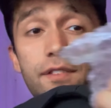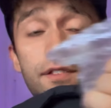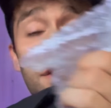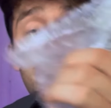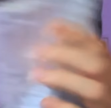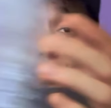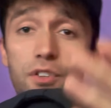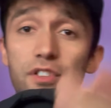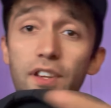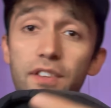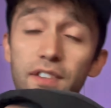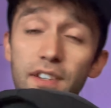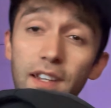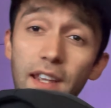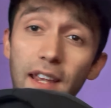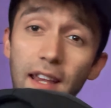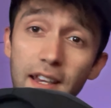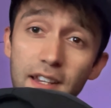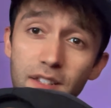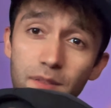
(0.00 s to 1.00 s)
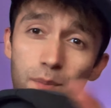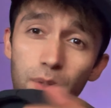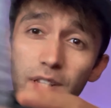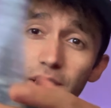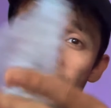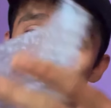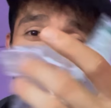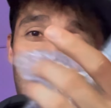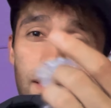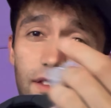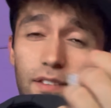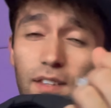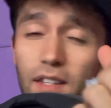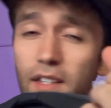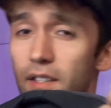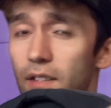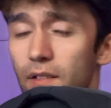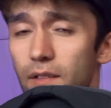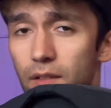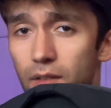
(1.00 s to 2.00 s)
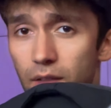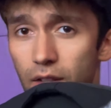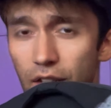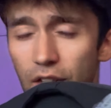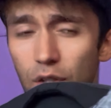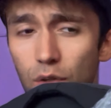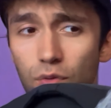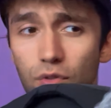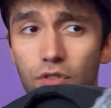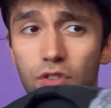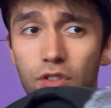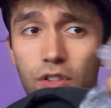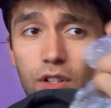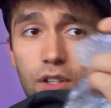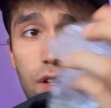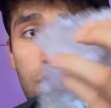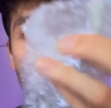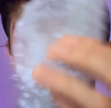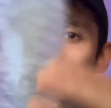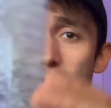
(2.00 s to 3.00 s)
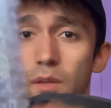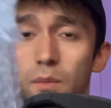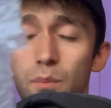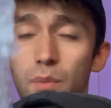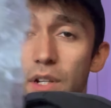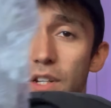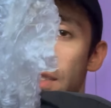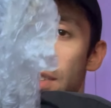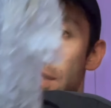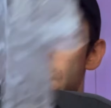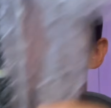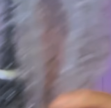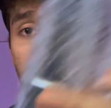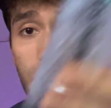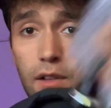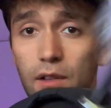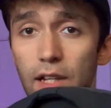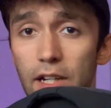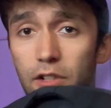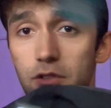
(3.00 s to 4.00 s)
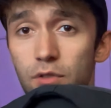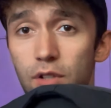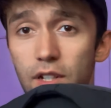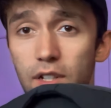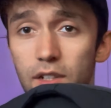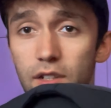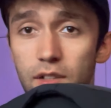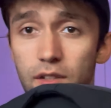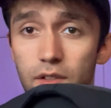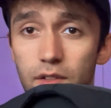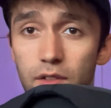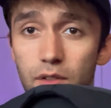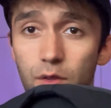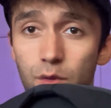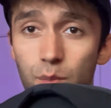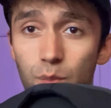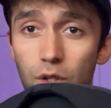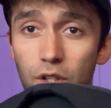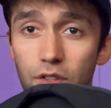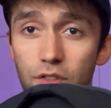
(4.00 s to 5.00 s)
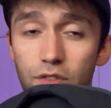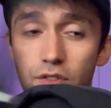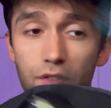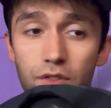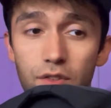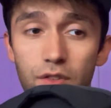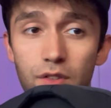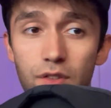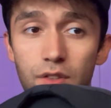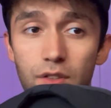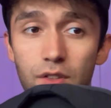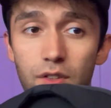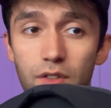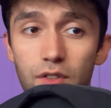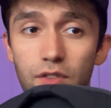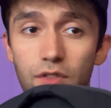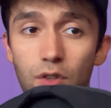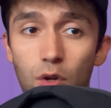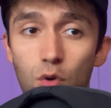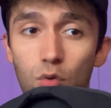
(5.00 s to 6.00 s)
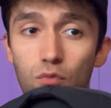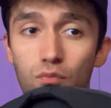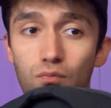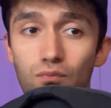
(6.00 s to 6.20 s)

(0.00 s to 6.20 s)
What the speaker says: toothbrush has a case, but it's like huge. But it's just an electric toothbrush. So